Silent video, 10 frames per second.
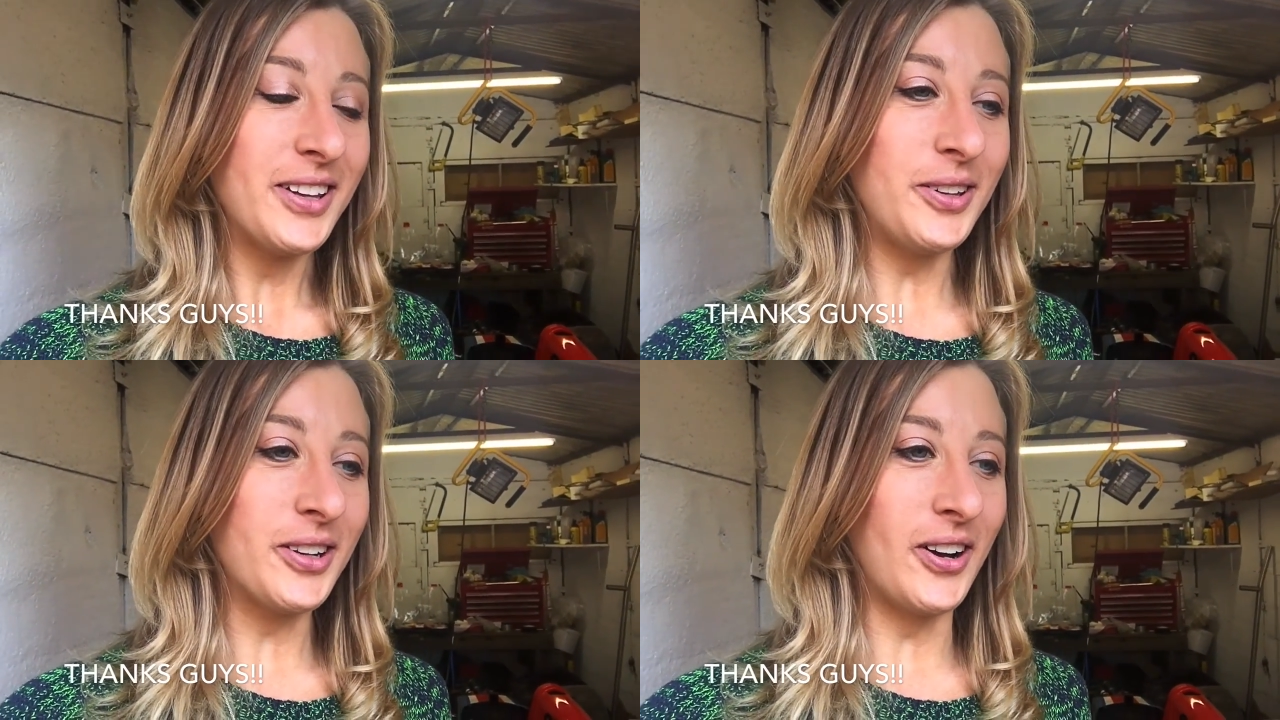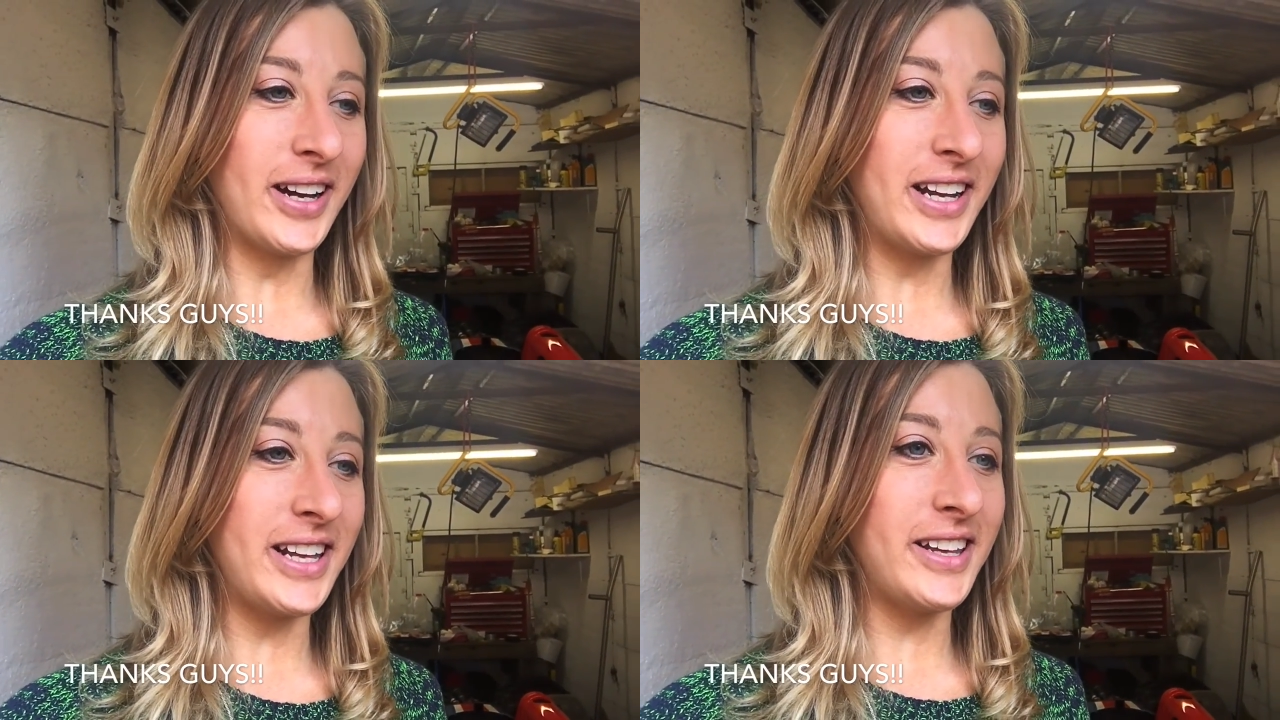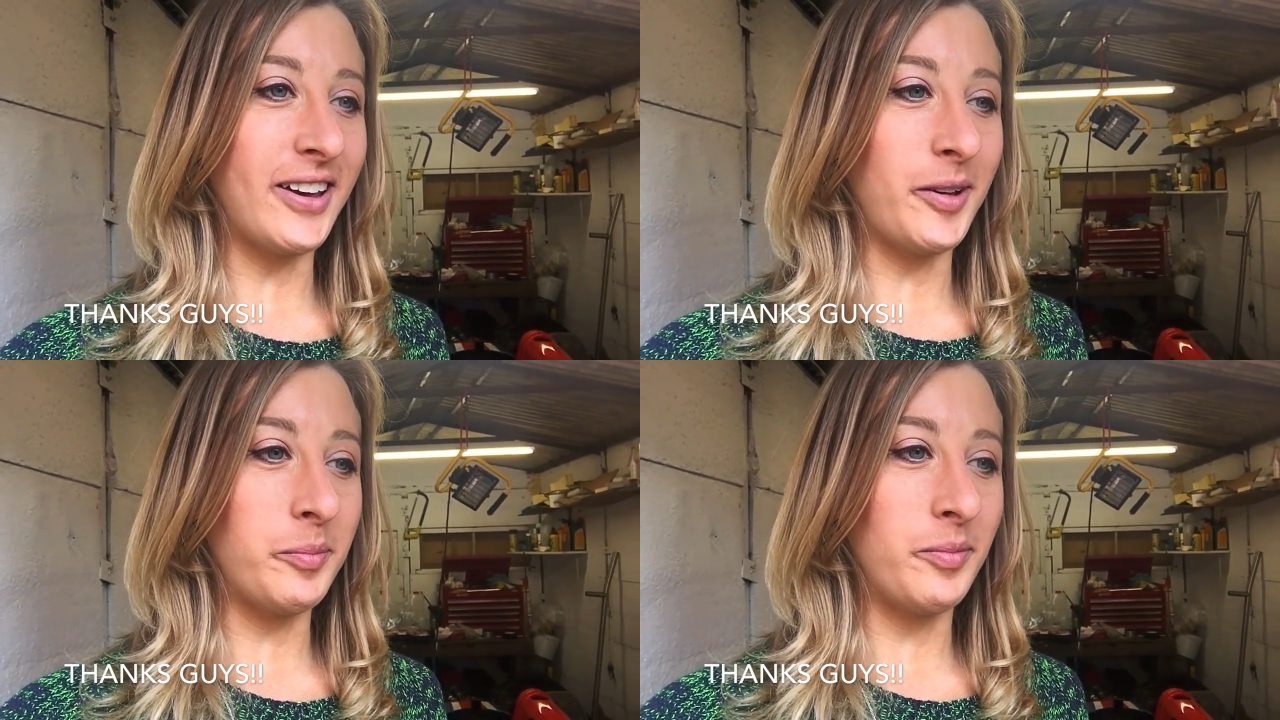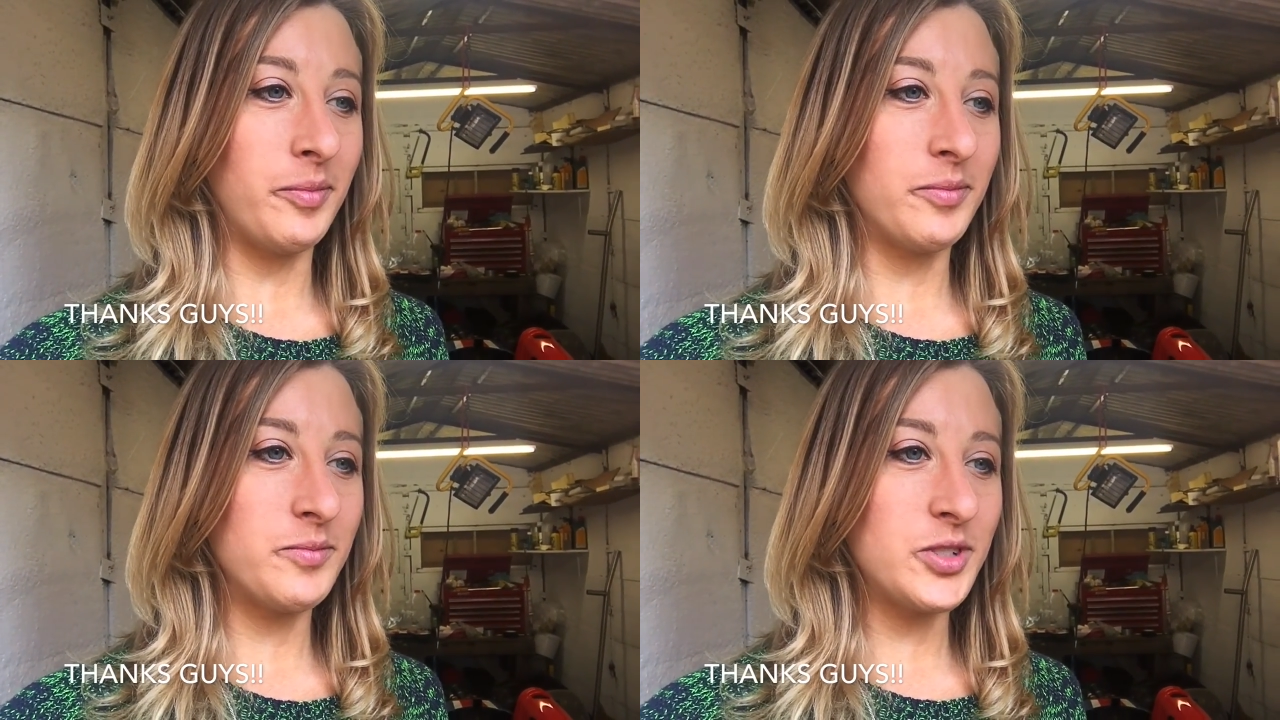who kindly
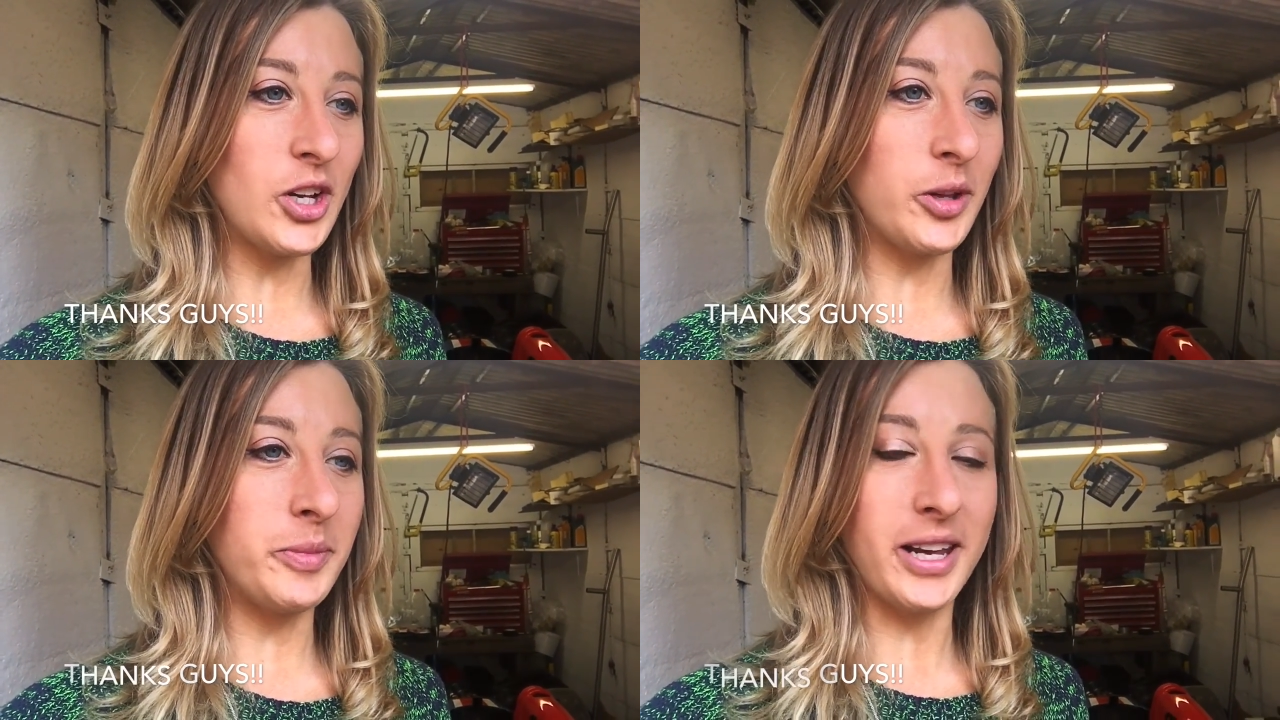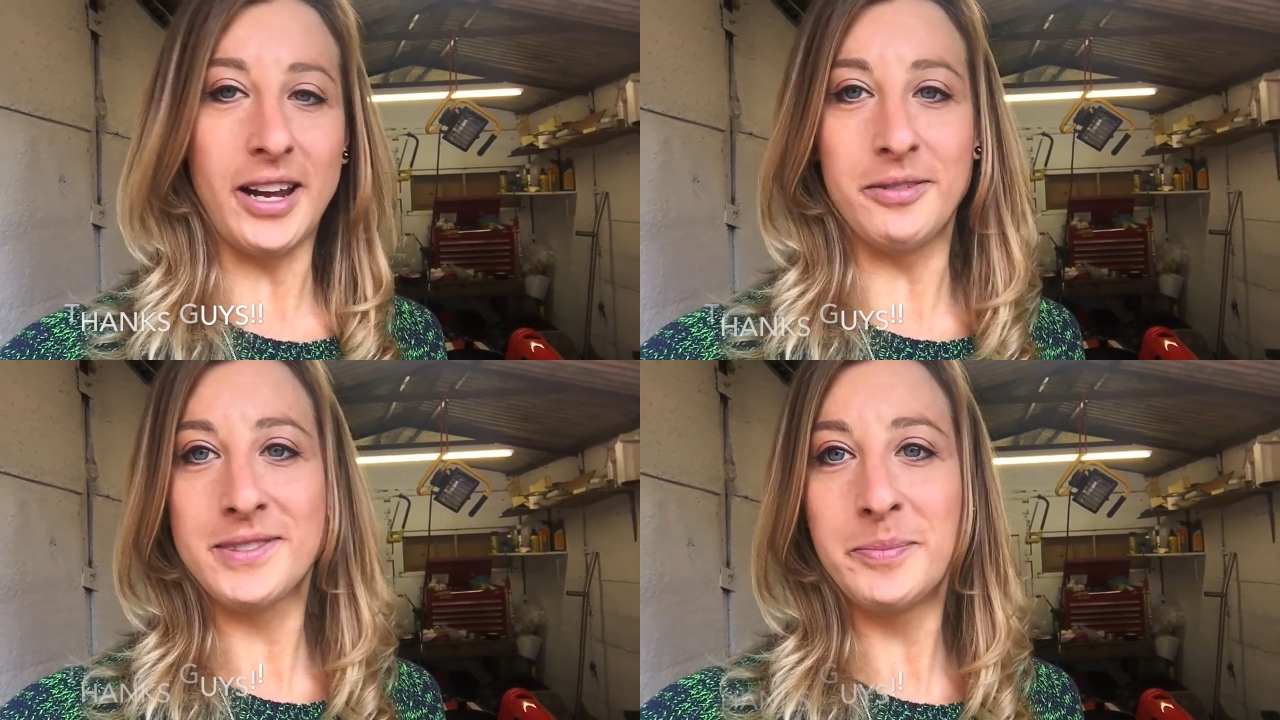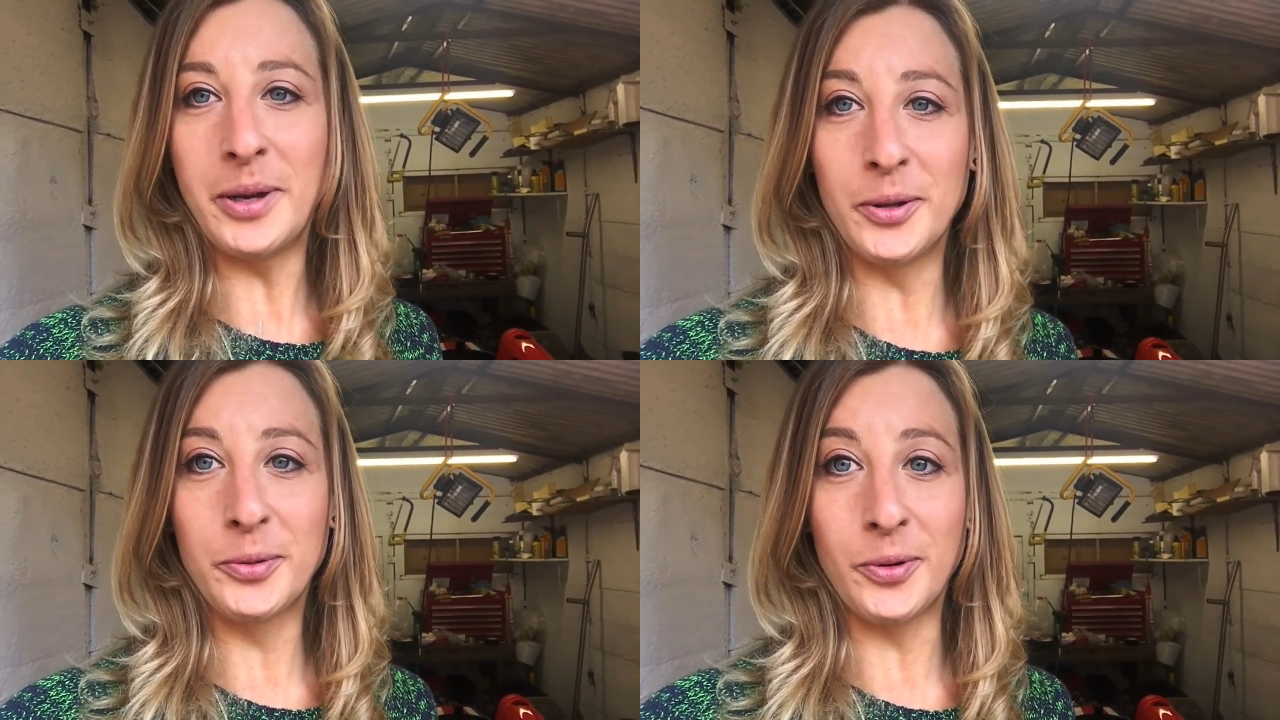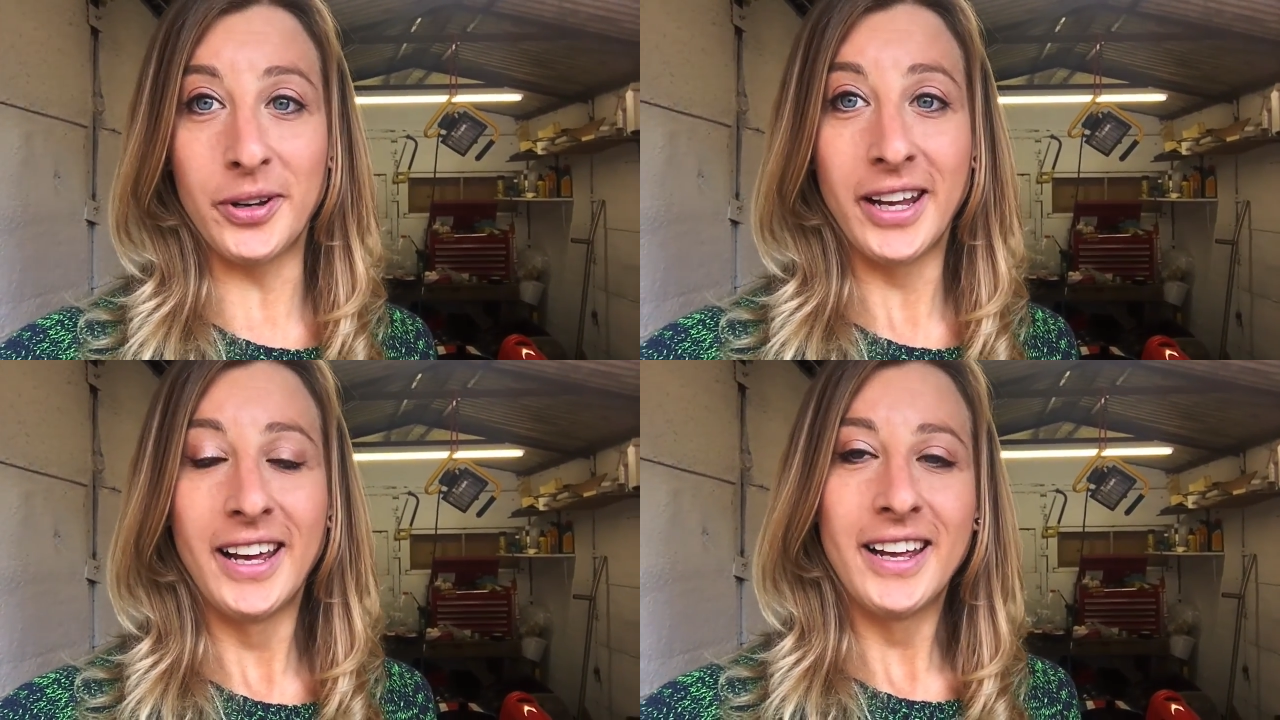showed me how to build one.